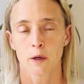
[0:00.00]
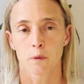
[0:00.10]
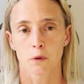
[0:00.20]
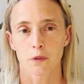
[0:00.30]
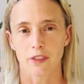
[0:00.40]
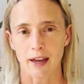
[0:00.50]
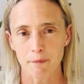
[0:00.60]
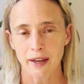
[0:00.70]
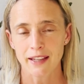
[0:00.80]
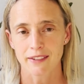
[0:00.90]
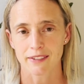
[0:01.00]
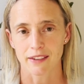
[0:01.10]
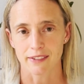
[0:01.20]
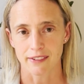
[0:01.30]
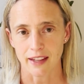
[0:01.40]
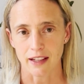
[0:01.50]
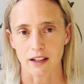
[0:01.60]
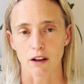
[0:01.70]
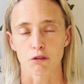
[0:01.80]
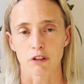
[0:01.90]
Well, that makes
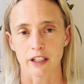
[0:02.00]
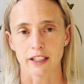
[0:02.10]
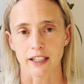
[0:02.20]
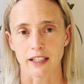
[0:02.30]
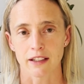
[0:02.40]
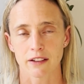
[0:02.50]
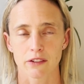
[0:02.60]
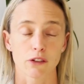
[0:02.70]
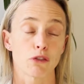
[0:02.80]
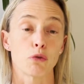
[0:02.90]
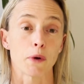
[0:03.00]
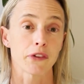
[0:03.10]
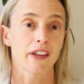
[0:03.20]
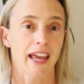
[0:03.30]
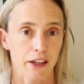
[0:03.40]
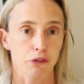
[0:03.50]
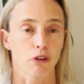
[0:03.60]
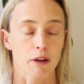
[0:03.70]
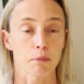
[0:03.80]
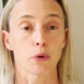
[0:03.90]
zinc a really sort of almost extra
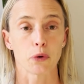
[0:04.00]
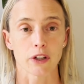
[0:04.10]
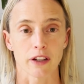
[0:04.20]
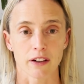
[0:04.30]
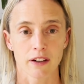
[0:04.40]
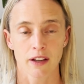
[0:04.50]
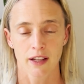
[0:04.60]
important